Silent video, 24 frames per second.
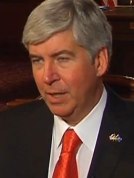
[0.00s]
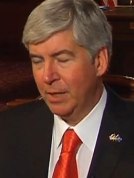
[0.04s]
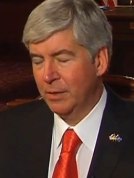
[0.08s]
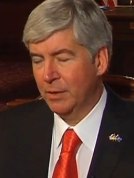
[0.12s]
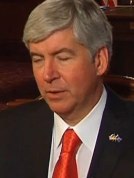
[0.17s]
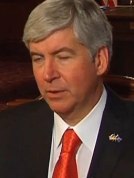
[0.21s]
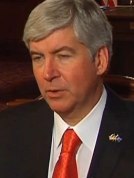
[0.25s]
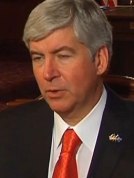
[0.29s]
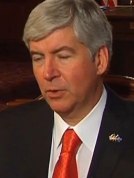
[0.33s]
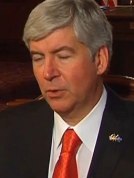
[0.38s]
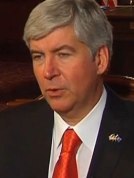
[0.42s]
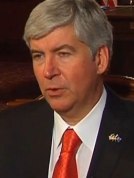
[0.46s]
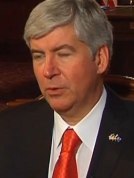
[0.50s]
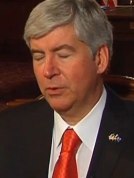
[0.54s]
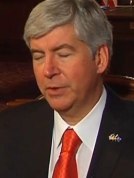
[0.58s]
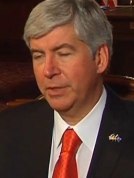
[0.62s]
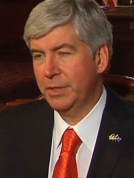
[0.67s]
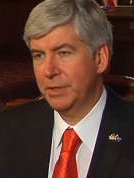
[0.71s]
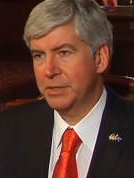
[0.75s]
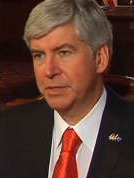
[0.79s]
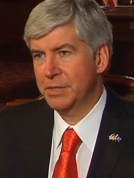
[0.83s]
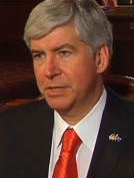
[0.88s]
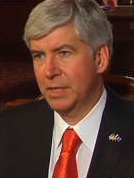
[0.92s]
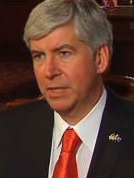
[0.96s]
And currently
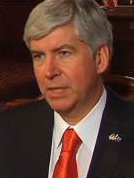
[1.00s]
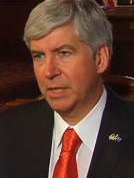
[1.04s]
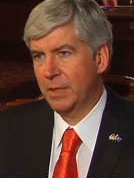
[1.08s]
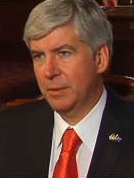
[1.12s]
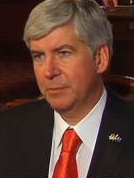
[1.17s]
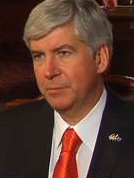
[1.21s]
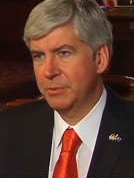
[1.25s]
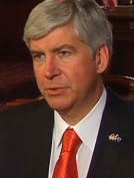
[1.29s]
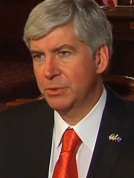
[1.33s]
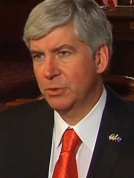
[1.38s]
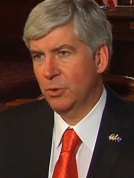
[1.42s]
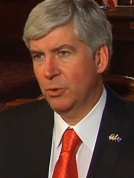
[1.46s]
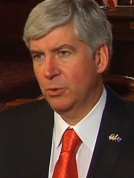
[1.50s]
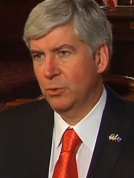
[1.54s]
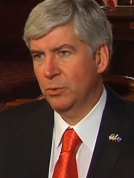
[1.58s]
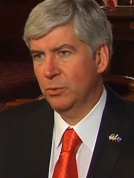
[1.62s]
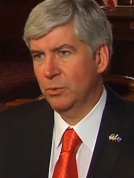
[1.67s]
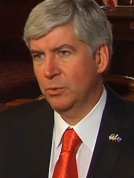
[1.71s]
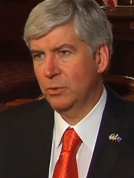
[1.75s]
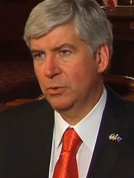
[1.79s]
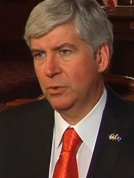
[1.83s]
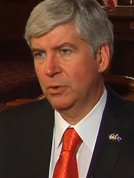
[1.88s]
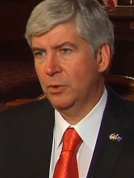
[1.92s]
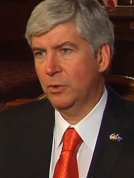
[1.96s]
it's set up so
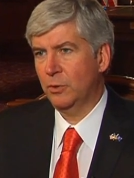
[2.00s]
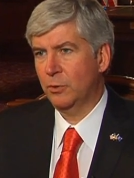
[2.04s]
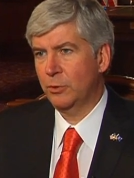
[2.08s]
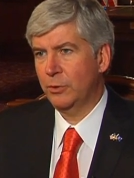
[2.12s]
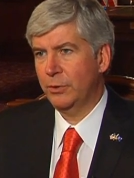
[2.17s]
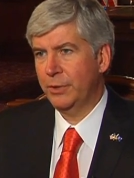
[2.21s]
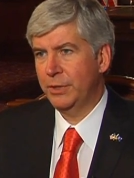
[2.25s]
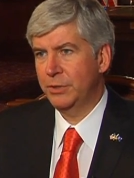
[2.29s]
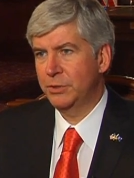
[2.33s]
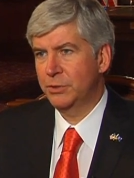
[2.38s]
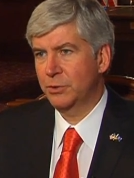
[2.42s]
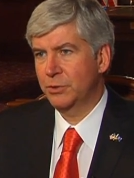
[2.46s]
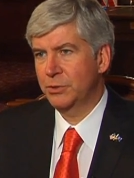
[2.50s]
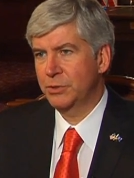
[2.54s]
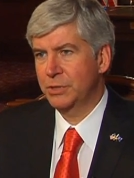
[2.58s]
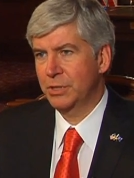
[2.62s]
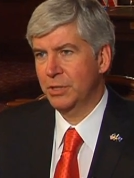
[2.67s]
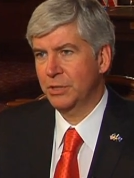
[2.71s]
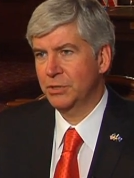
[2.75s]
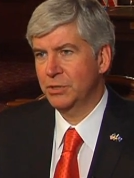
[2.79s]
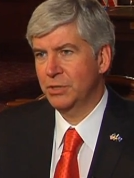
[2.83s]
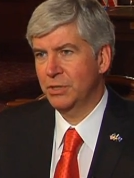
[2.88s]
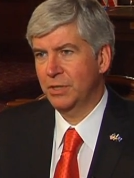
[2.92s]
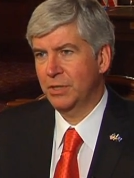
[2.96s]
literally a
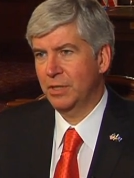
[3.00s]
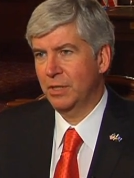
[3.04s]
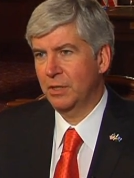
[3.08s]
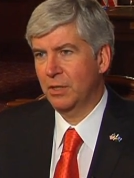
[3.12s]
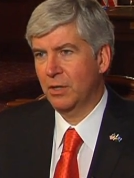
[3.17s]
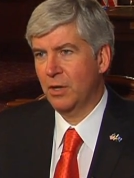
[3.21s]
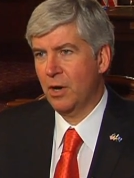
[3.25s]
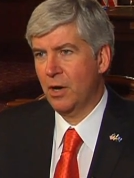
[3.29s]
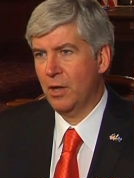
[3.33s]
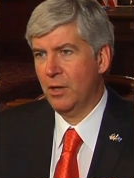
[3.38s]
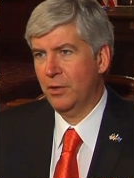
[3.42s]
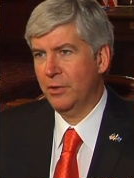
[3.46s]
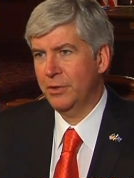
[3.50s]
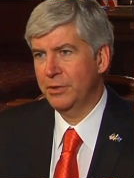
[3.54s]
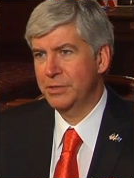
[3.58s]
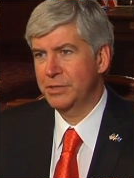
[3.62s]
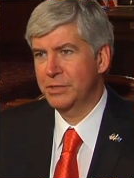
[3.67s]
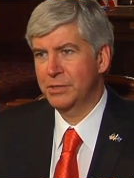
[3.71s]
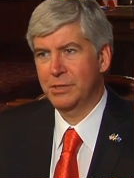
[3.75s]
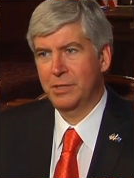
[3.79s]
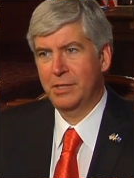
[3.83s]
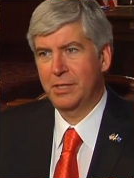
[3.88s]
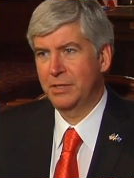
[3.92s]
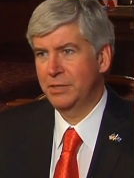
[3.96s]
jurisdiction can call
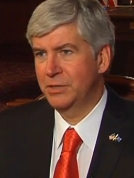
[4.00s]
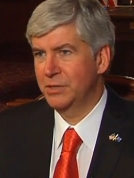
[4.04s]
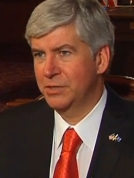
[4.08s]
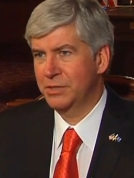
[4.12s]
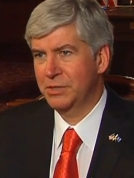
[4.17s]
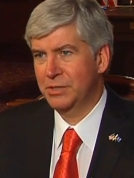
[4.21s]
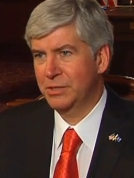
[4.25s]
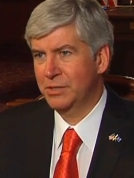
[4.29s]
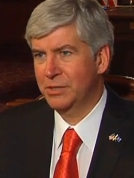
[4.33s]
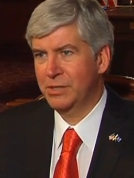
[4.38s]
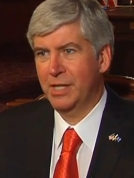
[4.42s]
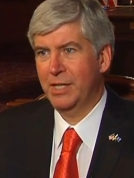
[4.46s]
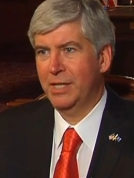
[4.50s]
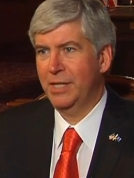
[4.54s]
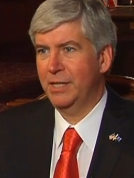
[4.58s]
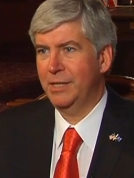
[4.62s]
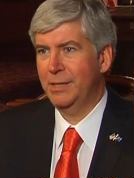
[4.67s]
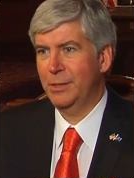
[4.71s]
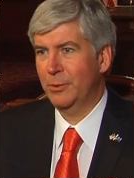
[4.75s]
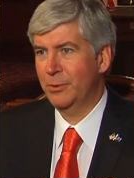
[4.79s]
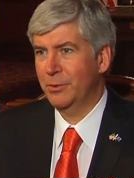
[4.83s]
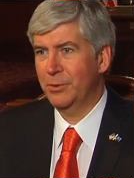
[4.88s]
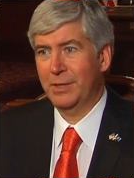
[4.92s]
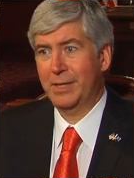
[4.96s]
us and just say,
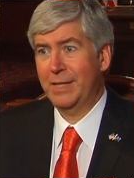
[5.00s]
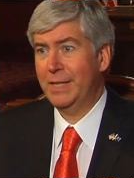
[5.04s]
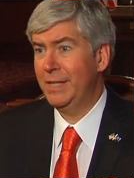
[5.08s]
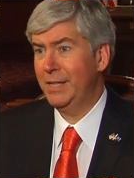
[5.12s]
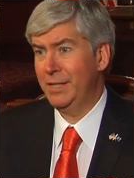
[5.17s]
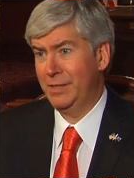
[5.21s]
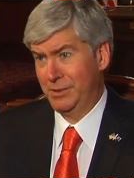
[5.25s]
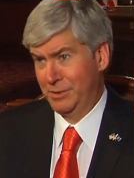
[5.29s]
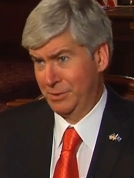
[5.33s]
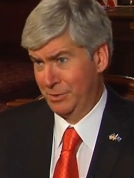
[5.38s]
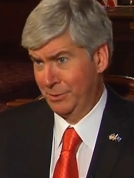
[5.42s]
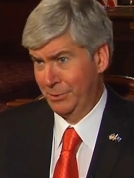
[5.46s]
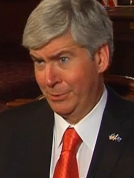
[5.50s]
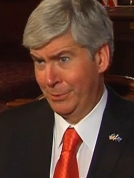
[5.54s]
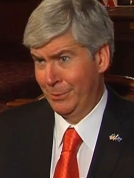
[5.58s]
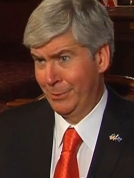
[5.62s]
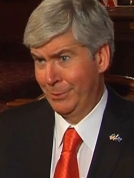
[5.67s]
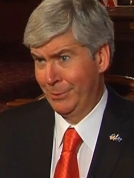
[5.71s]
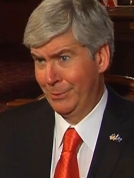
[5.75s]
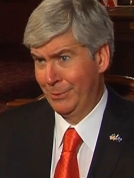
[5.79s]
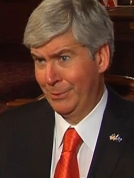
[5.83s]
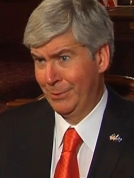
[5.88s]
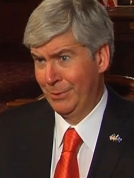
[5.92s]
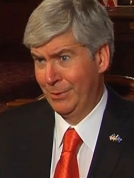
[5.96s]
here are the keys,
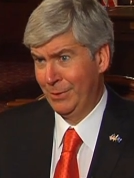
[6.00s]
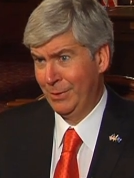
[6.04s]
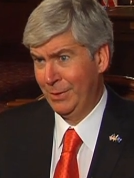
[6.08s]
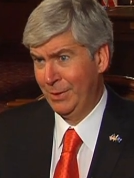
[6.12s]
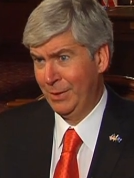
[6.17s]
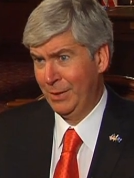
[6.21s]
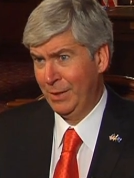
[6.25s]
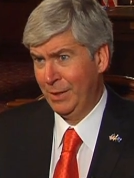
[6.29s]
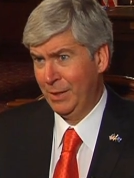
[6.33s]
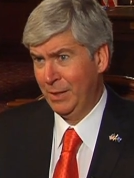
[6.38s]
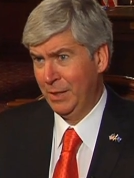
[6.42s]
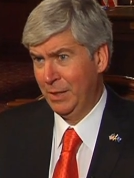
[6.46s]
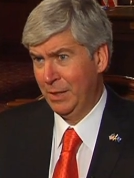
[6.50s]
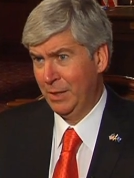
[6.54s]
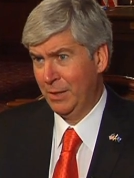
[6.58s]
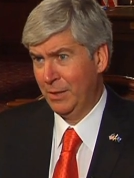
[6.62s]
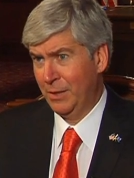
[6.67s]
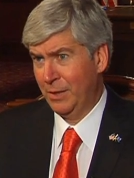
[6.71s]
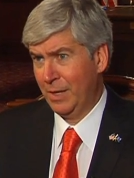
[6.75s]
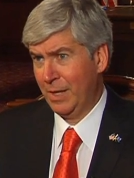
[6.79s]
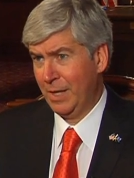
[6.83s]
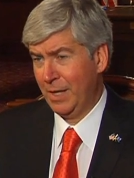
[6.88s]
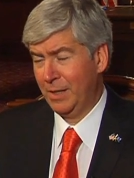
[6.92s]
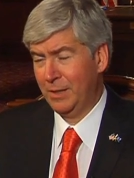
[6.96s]

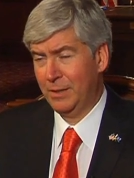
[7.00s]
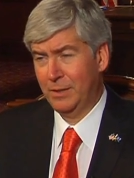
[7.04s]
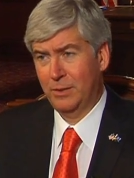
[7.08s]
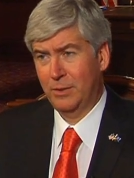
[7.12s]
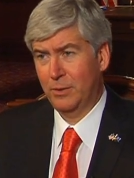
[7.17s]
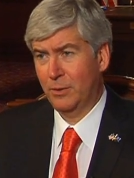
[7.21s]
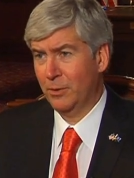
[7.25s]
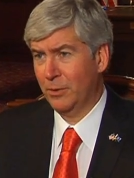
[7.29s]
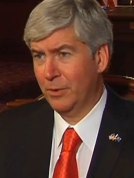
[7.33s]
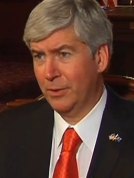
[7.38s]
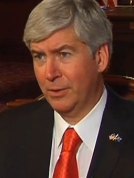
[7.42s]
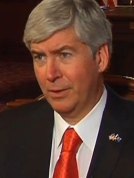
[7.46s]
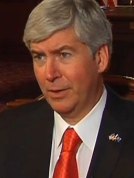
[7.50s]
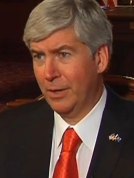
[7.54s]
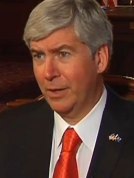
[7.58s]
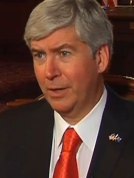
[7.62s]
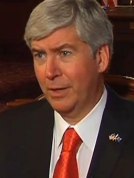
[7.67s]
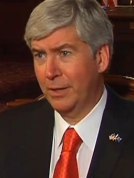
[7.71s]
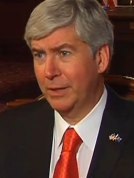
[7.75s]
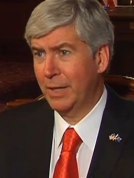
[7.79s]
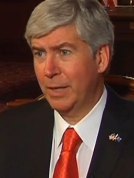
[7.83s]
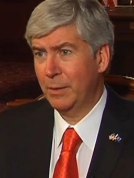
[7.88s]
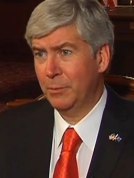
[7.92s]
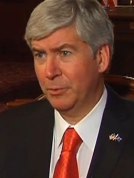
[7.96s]
that they're
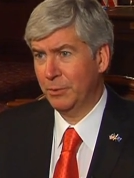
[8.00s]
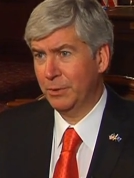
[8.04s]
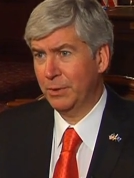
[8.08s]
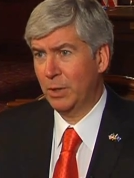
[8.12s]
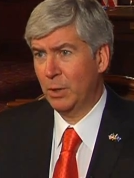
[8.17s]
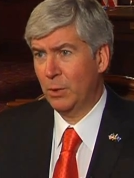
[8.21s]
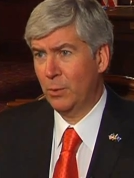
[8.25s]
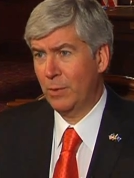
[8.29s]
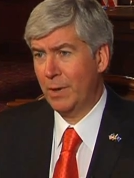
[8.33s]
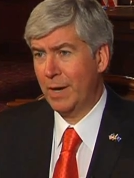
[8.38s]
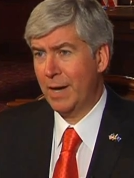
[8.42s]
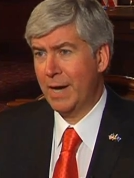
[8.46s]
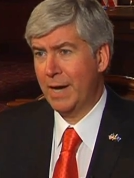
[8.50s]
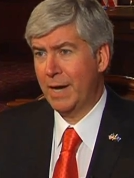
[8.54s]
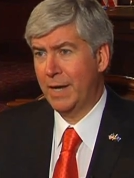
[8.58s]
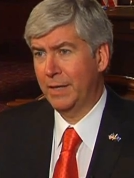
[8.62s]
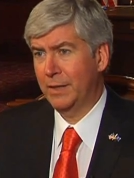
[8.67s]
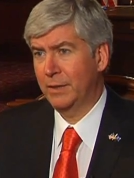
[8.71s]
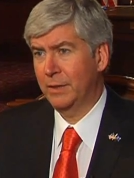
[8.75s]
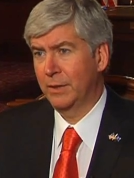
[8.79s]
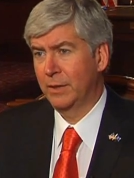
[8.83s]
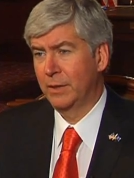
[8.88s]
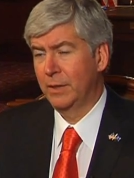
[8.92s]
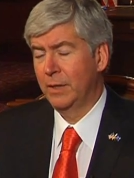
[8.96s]
unable to go
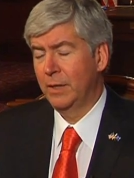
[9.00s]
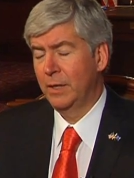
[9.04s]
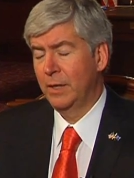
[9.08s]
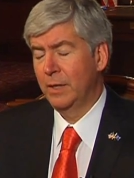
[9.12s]
on.